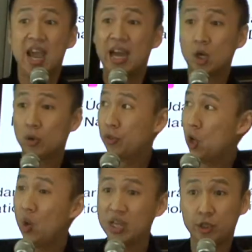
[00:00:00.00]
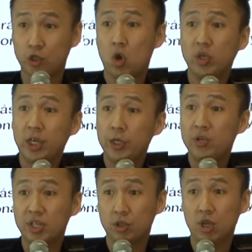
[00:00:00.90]
And although, as John
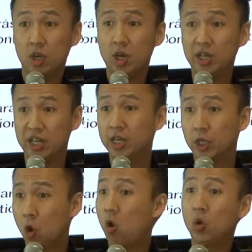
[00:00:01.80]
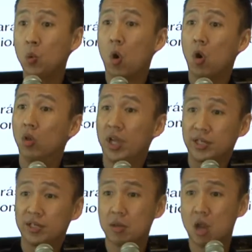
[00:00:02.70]
alluded to earlier, in Cornwall,
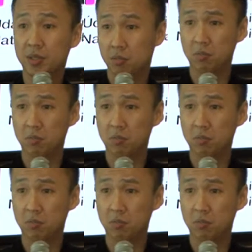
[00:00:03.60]
and uh,